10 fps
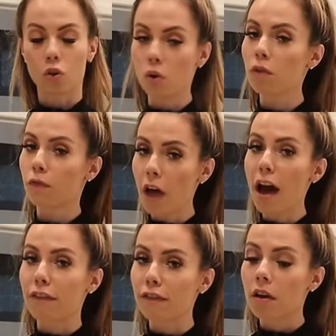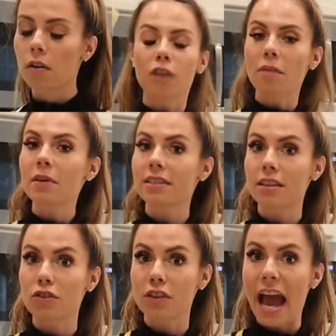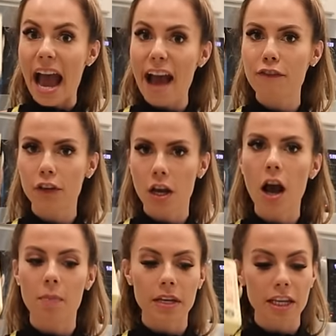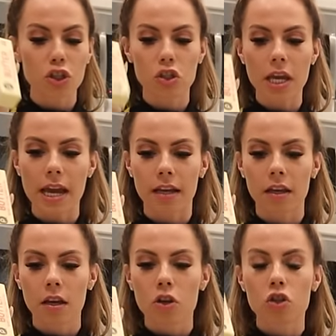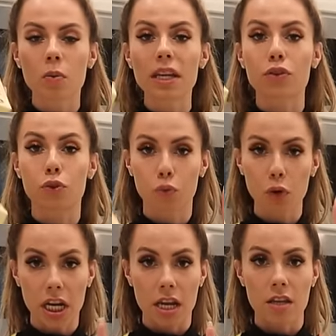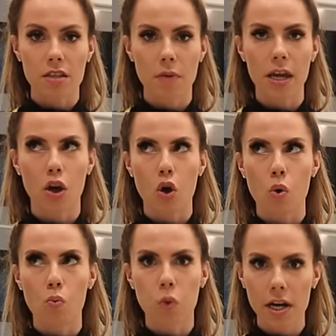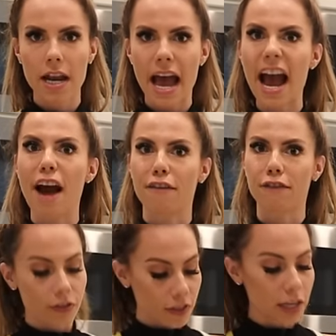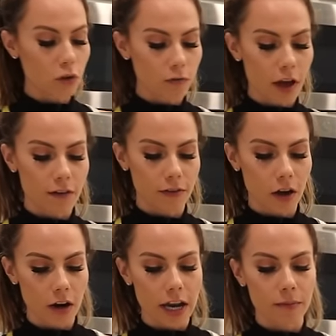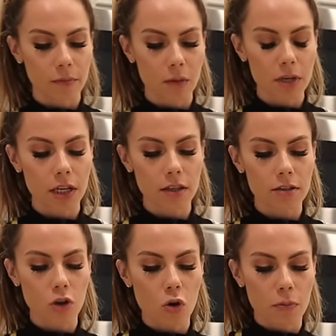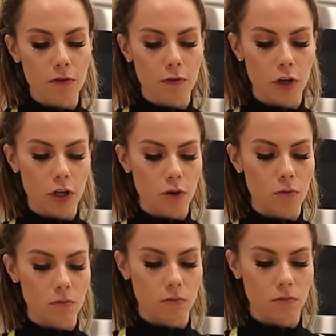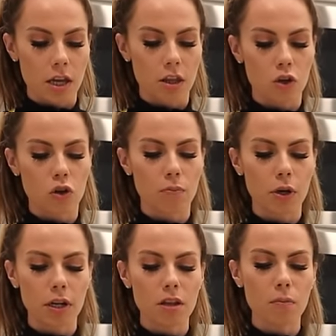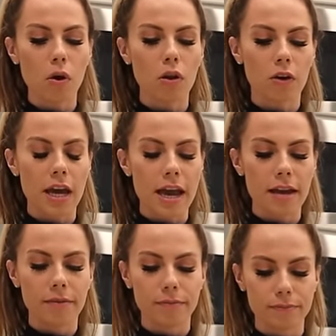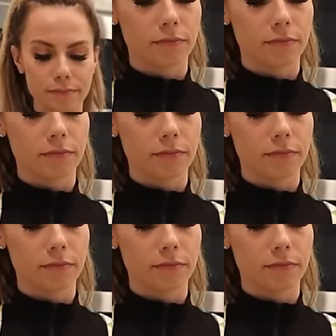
Good, Fluff. Fluffbean said there's 1/2 cup in each stick. So we need 3 to make 1.5. Thank you, Fluff. All right, let me get this open for you, and then you can put it in the bowl, okay?